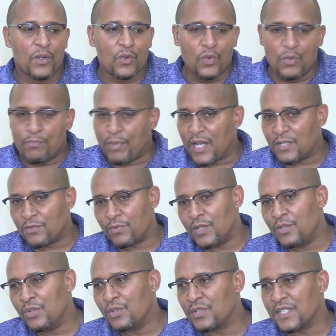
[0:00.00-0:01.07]
Good
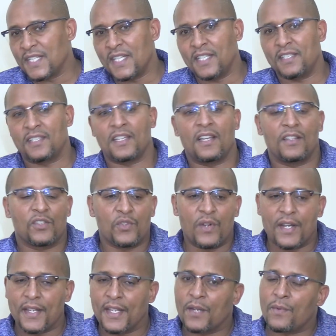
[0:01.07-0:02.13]
password usage,
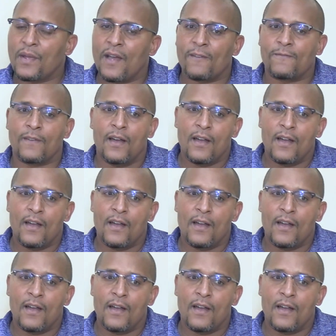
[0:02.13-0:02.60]
ensuring that we have